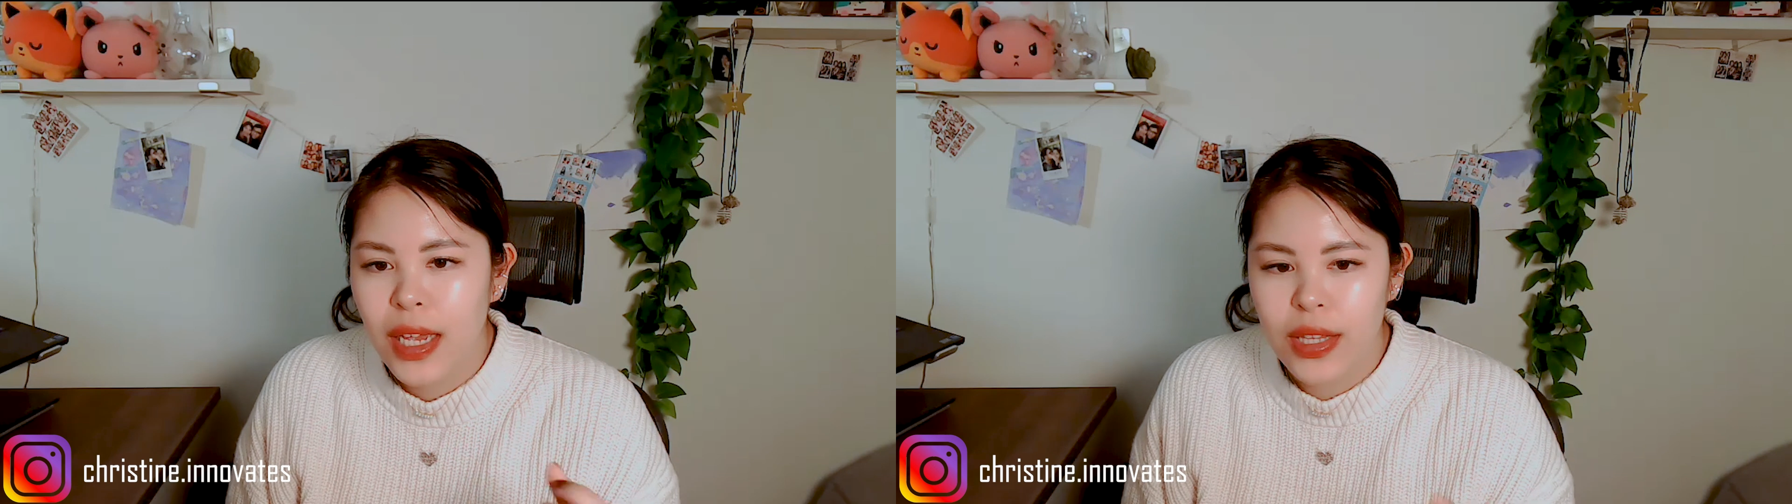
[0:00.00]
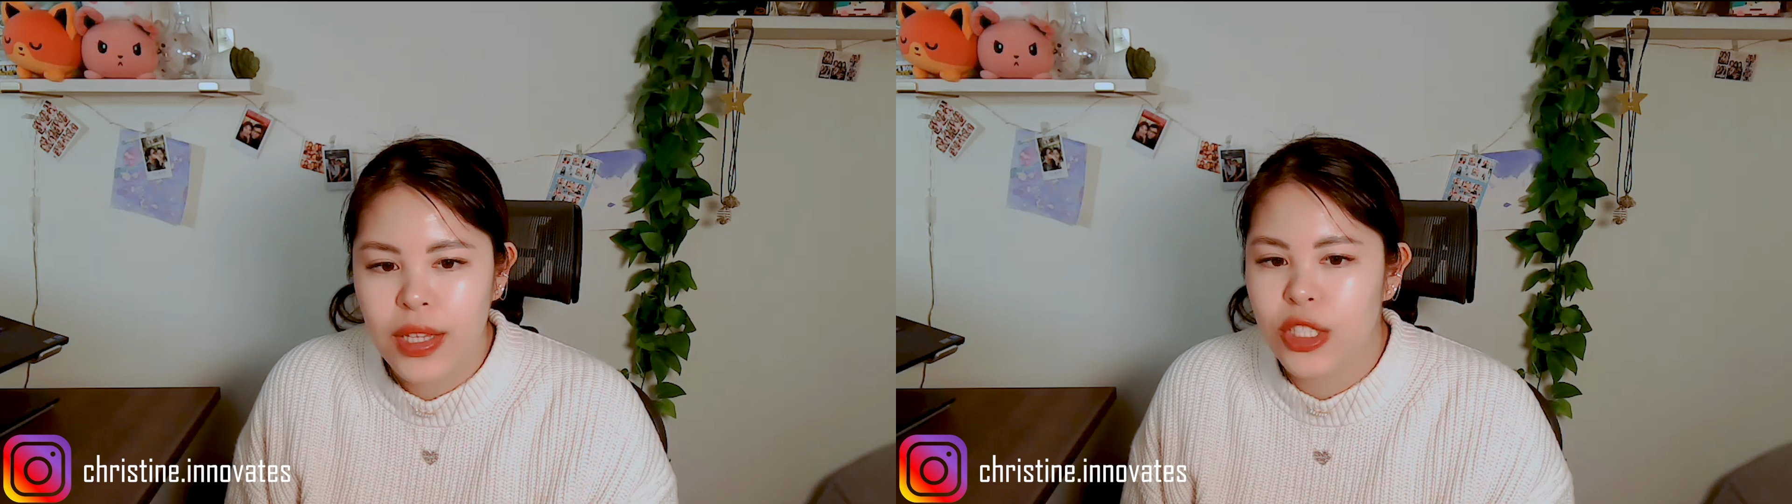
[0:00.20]

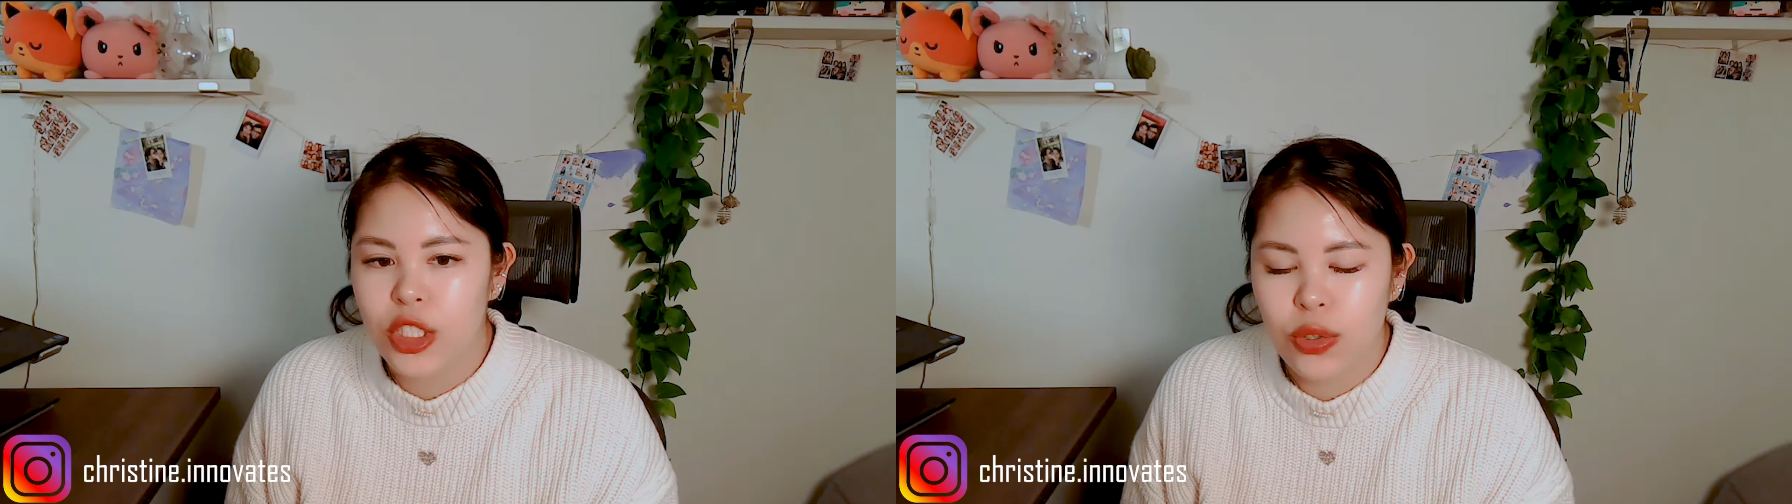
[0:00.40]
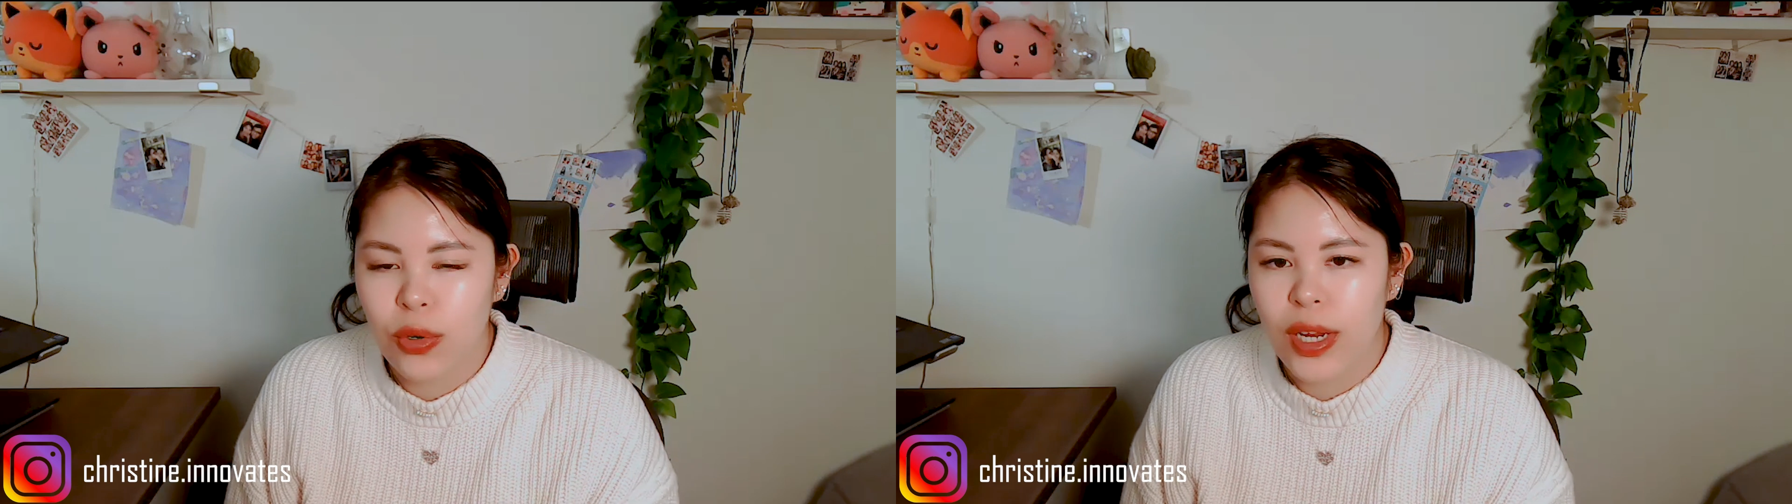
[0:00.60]
and then they
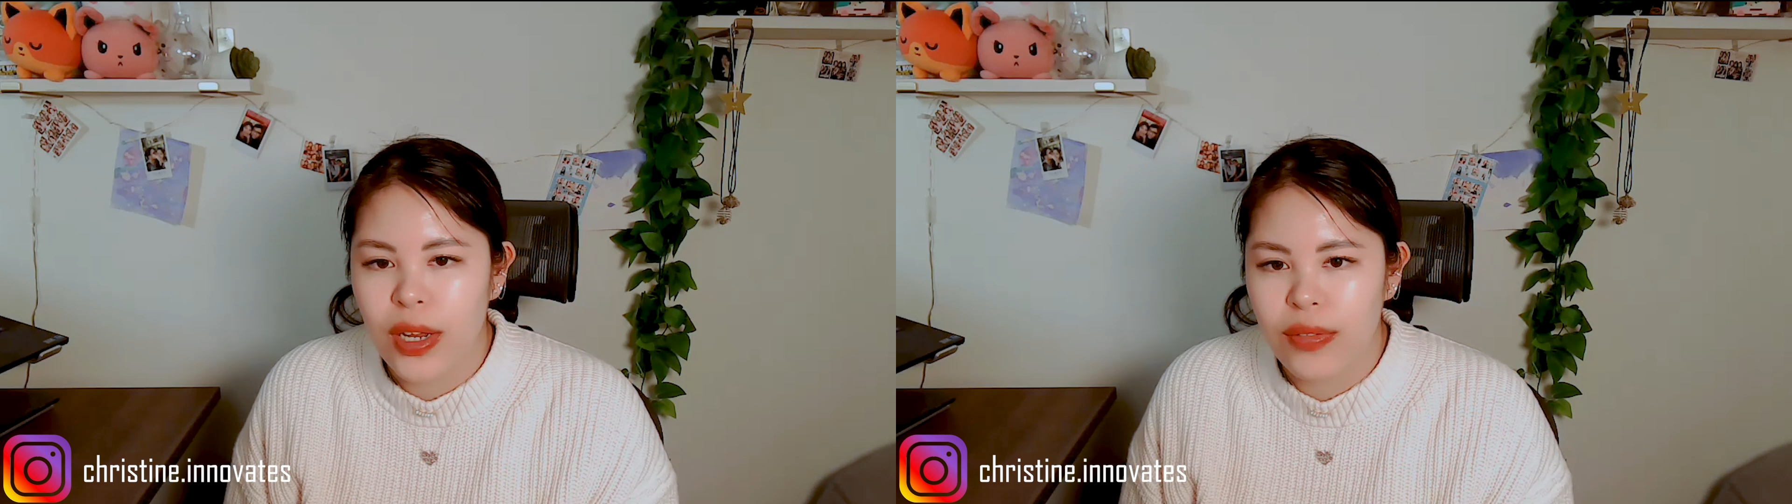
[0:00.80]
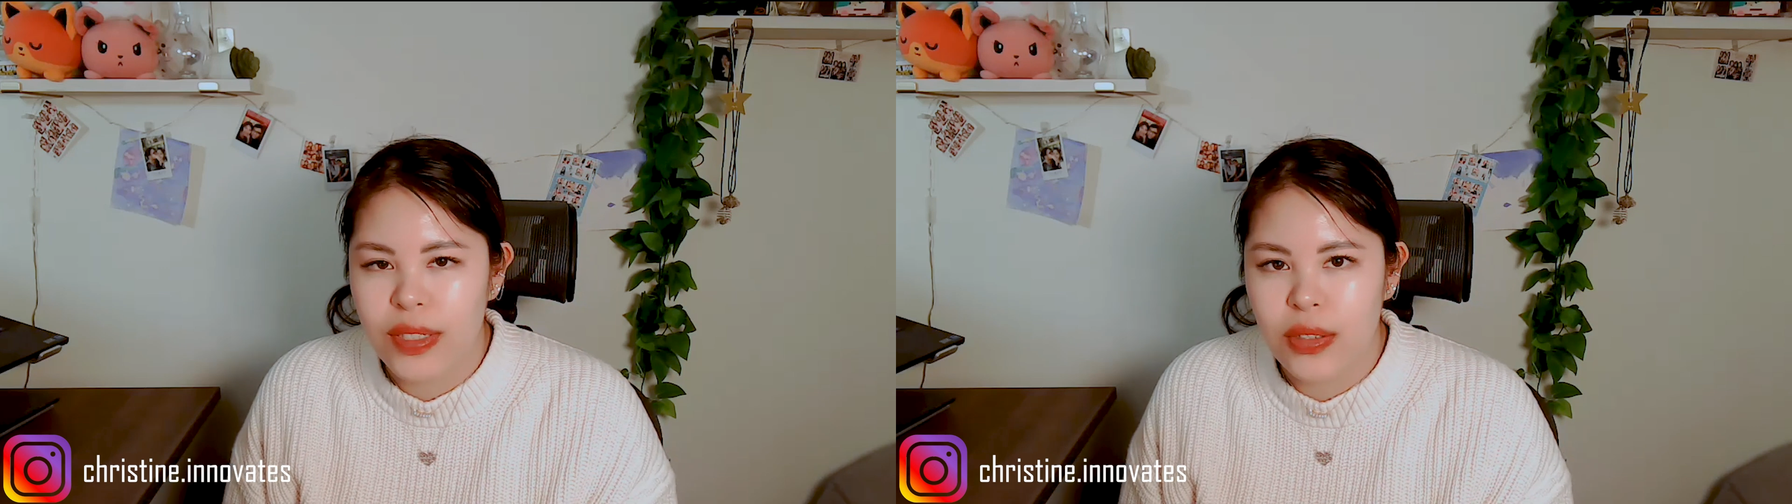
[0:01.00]
just throw it
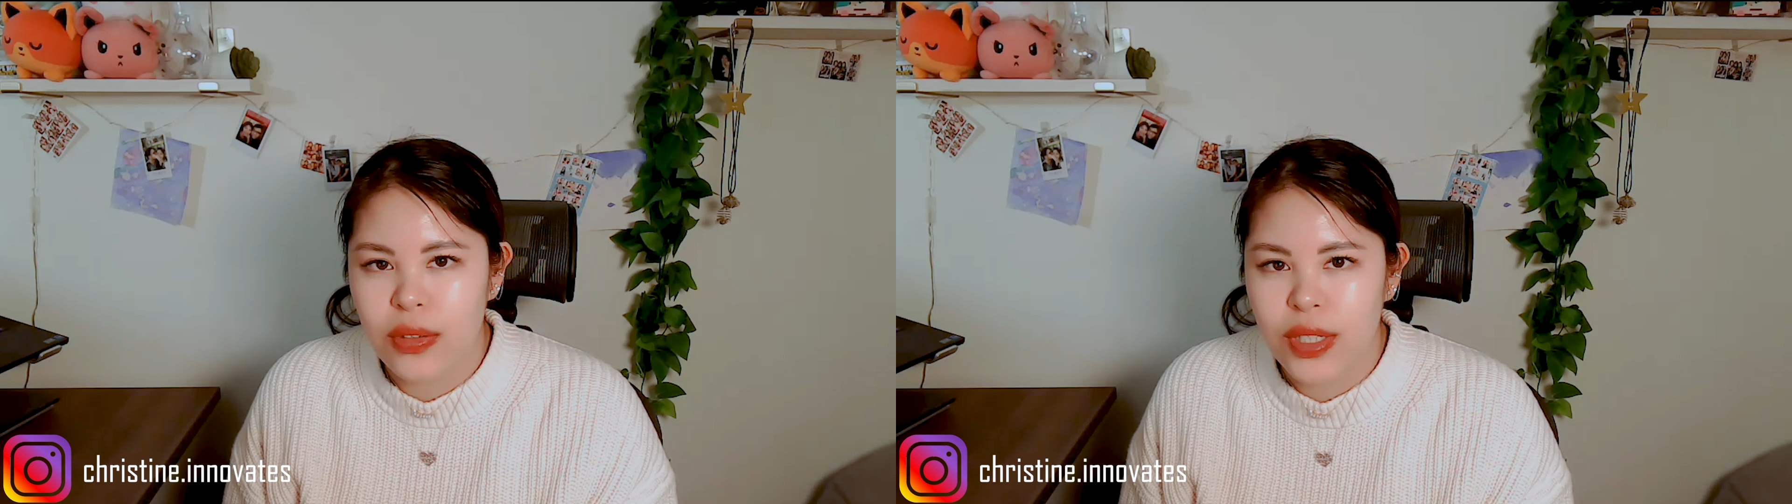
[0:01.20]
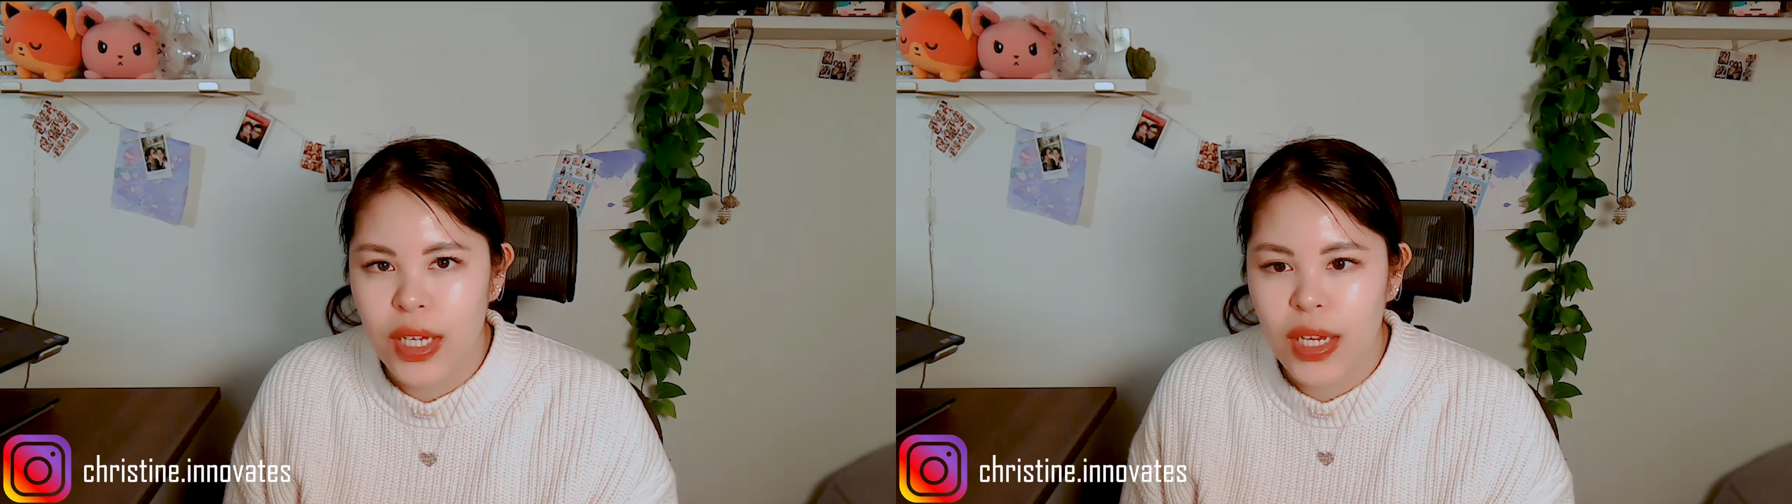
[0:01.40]
out every
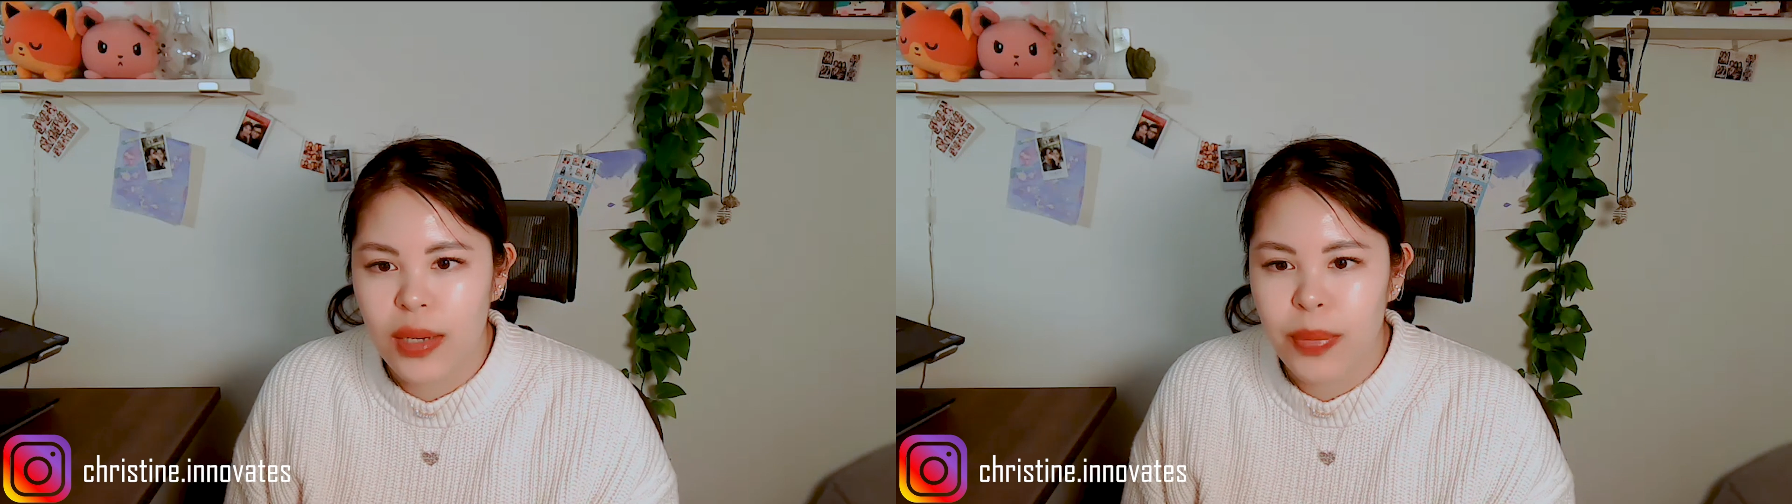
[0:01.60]
single day.